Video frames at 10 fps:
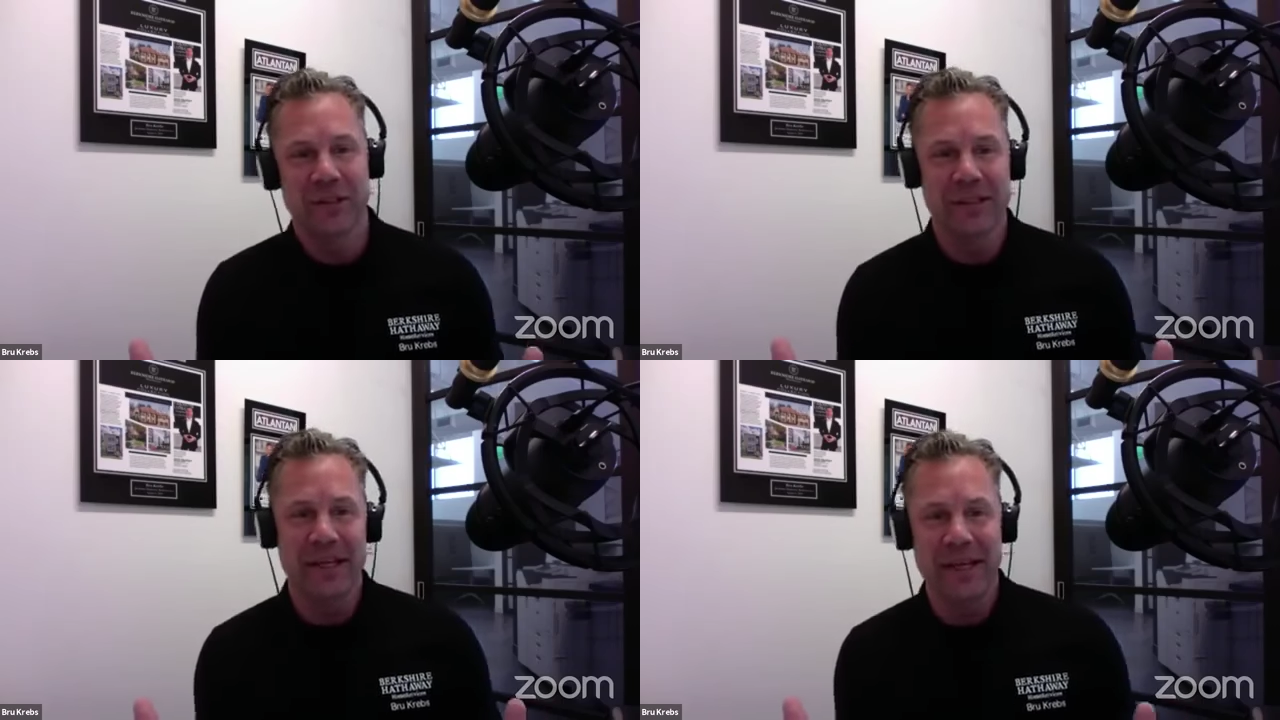
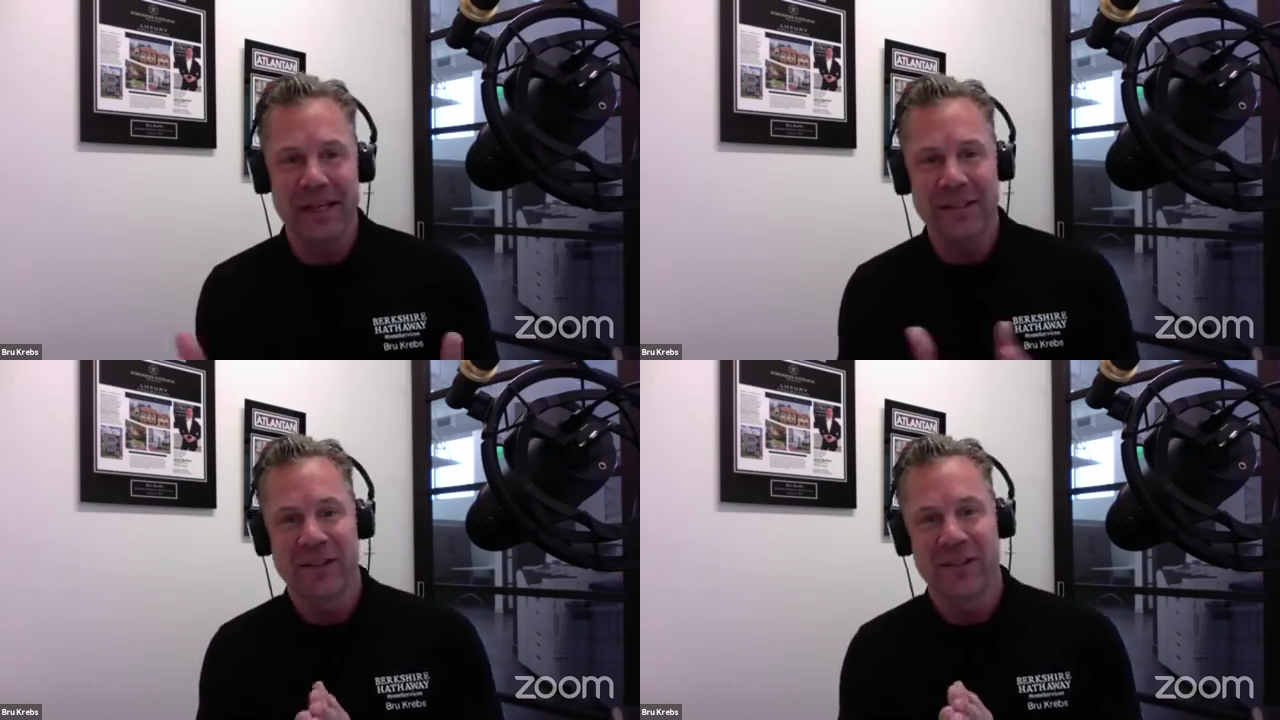Today
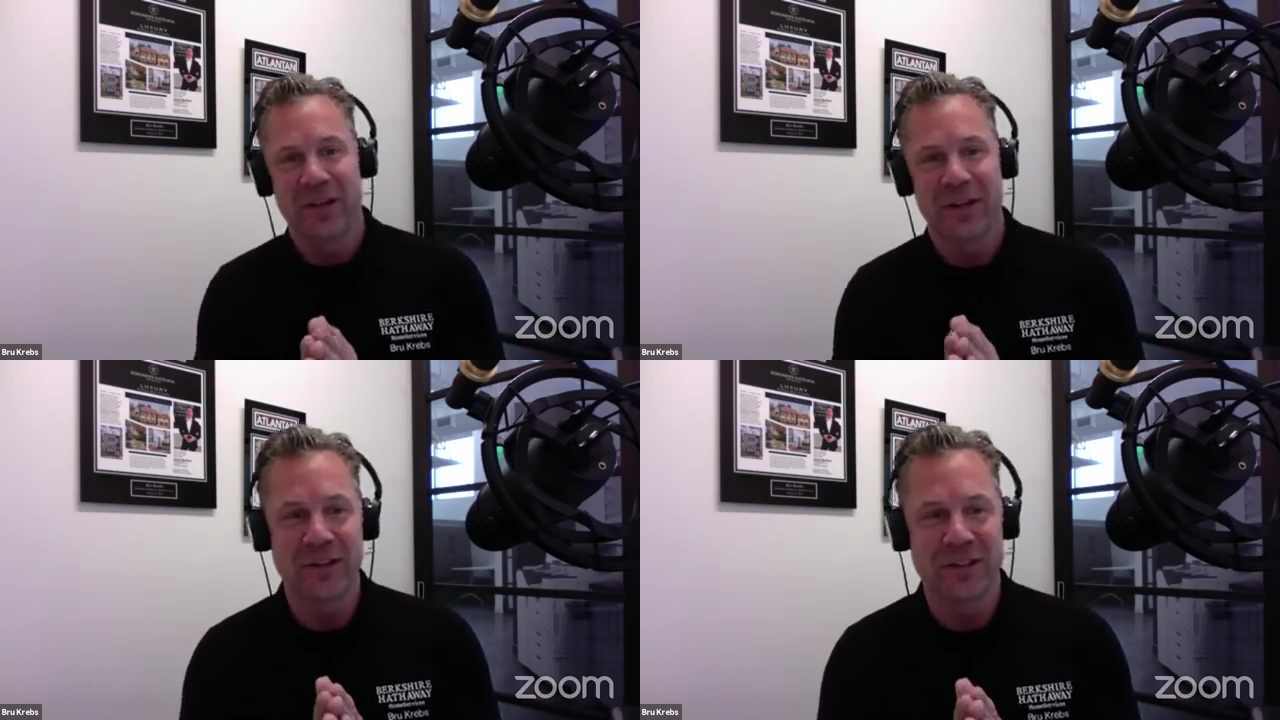is
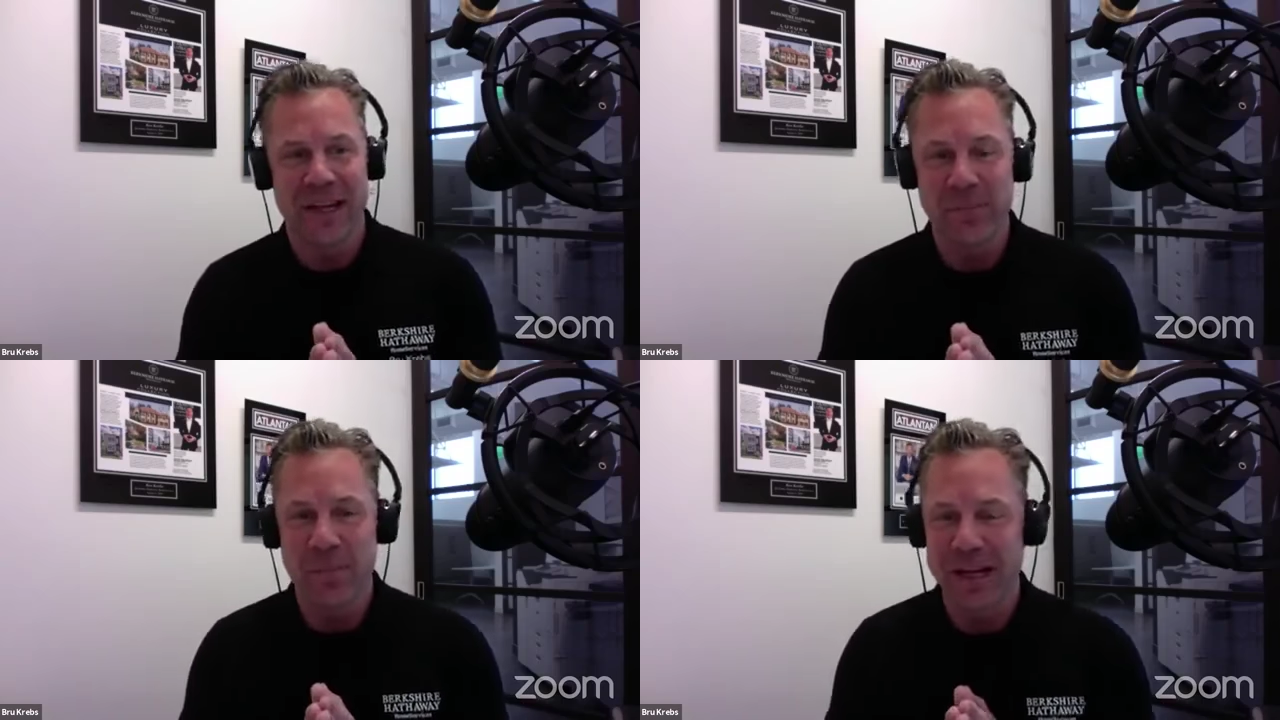
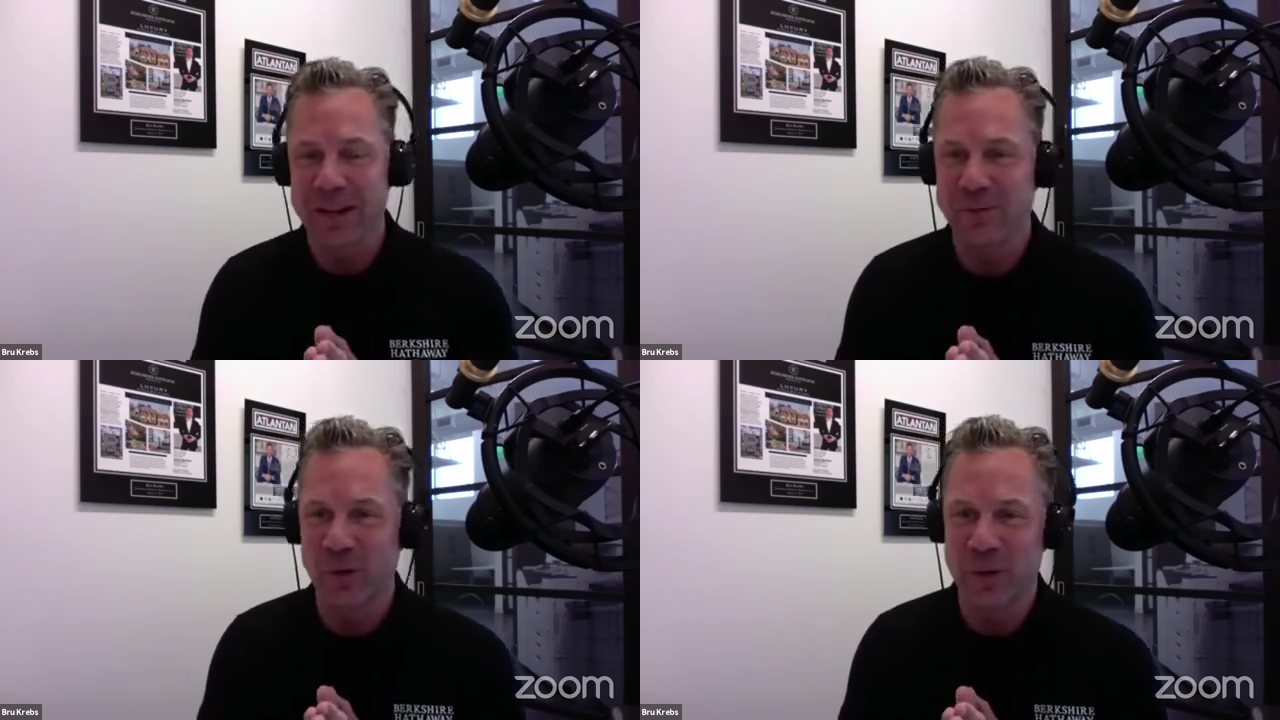Thursday, May
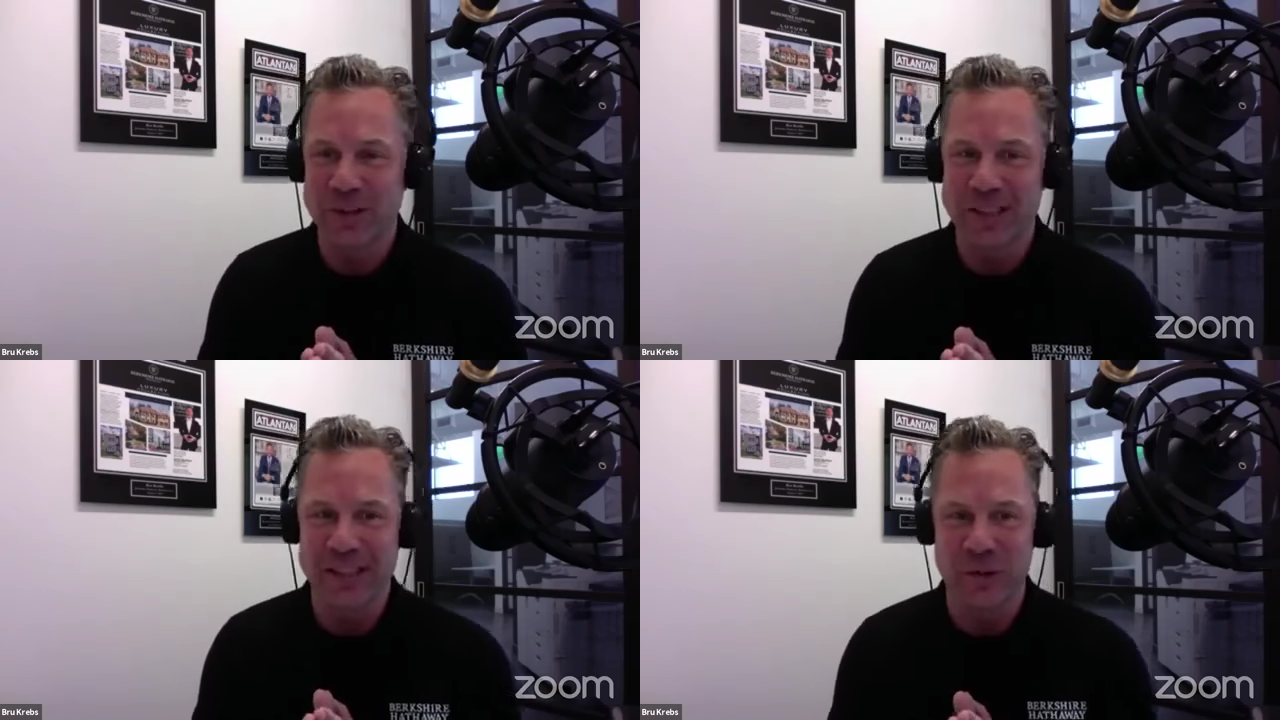the
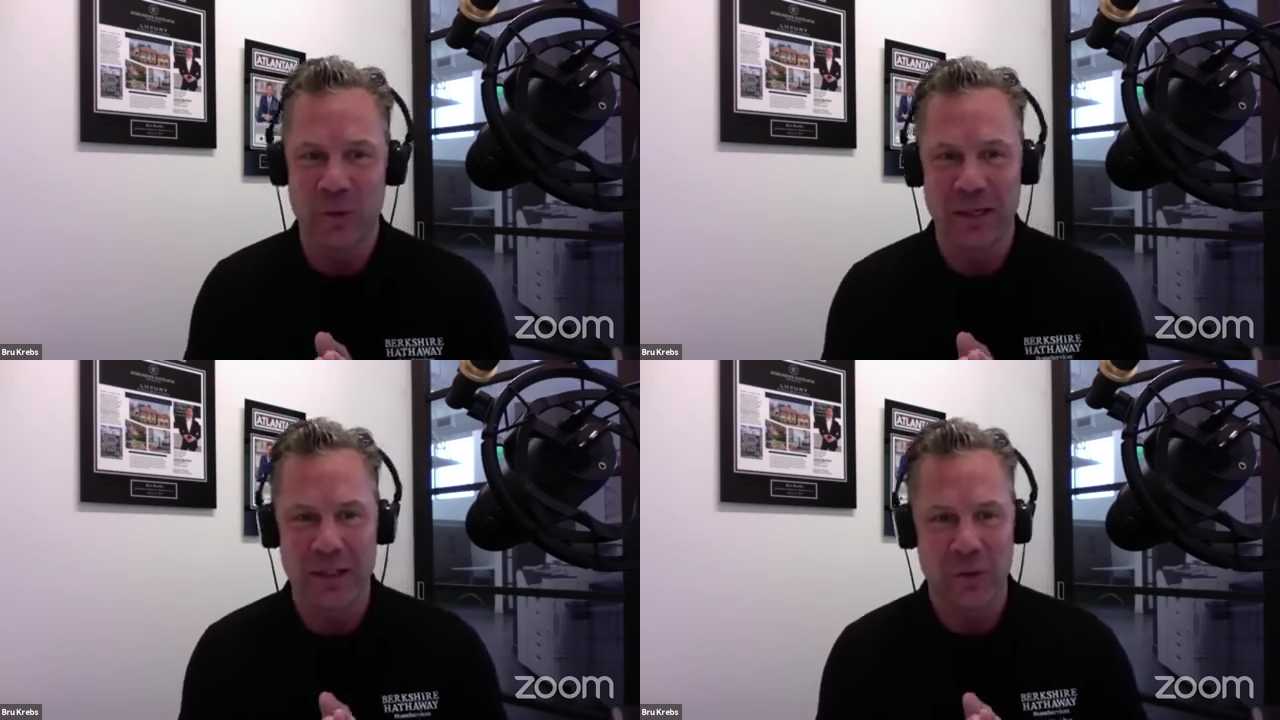14th,
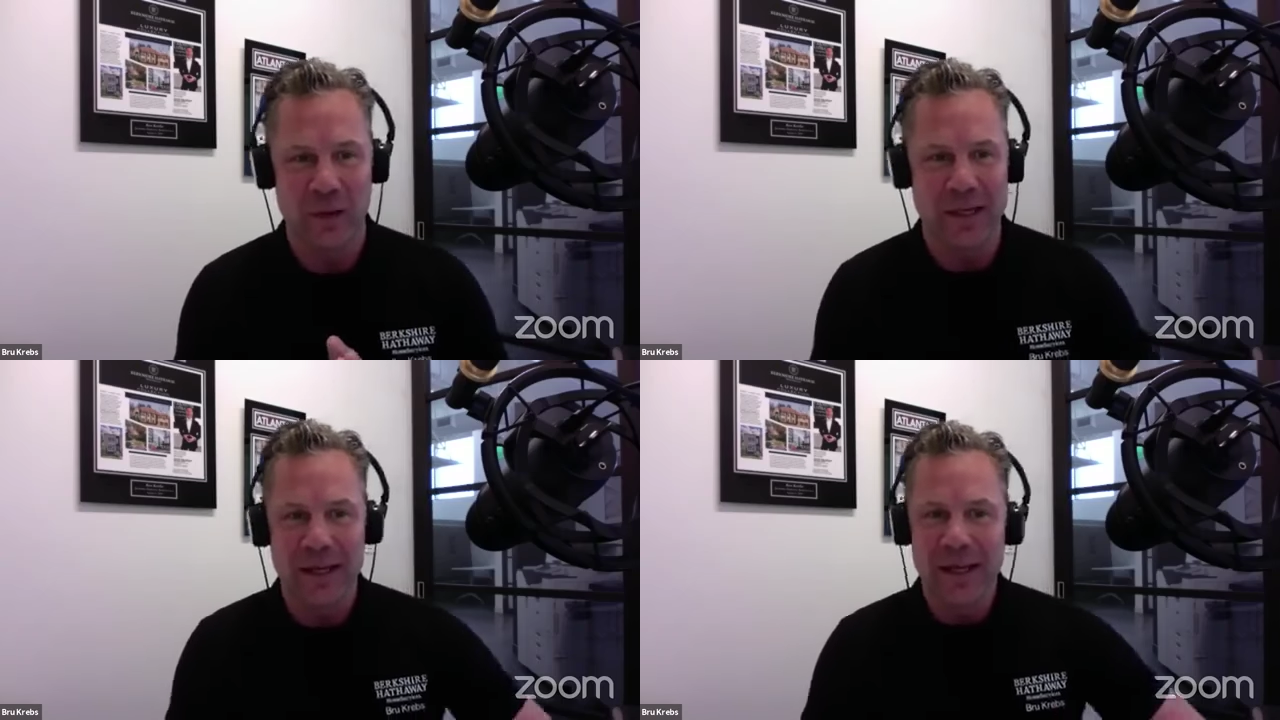
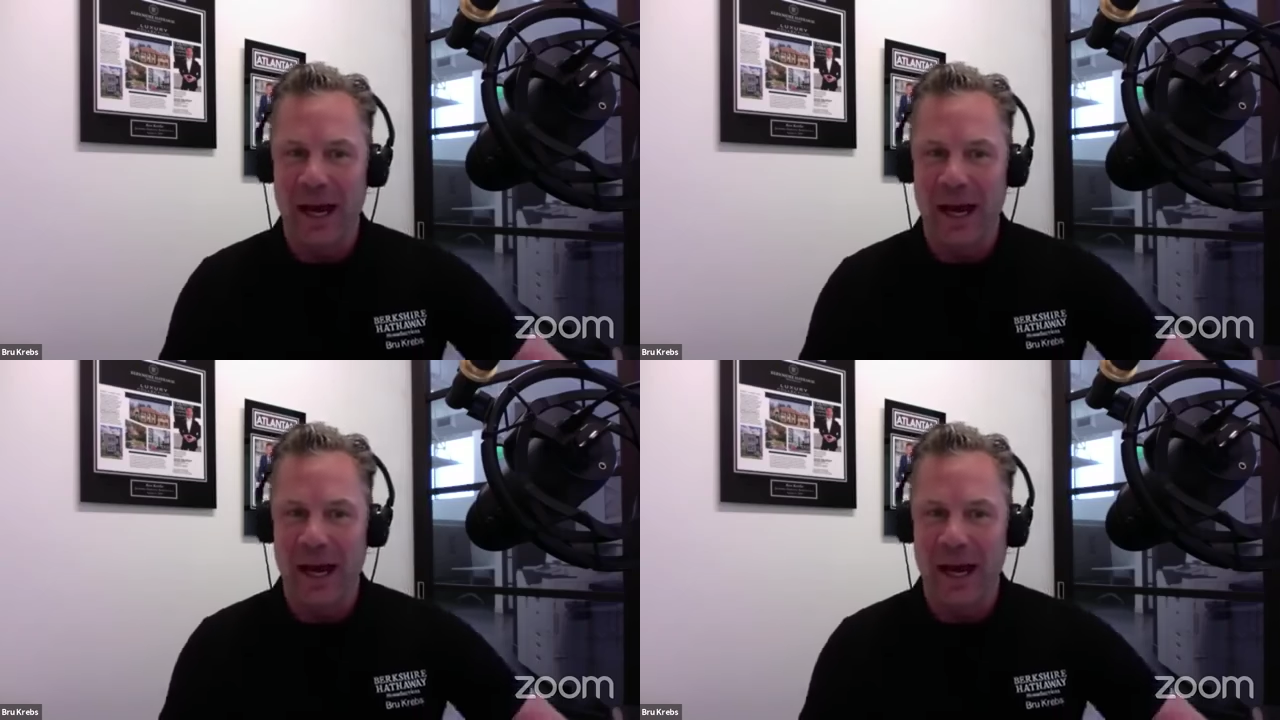2020.